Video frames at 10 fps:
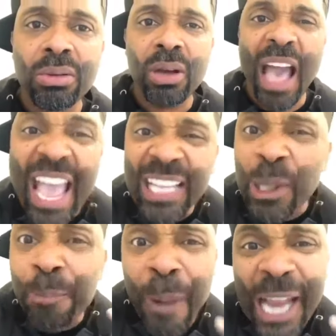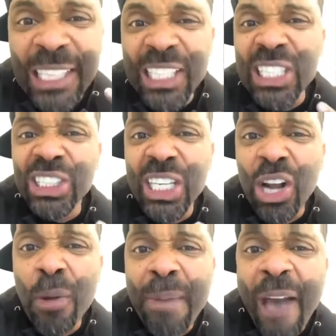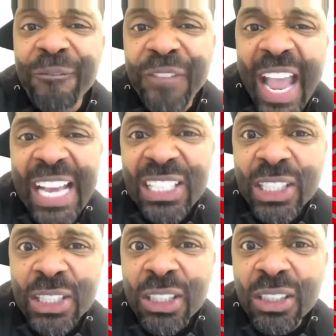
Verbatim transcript: I had to paint this shit on my face.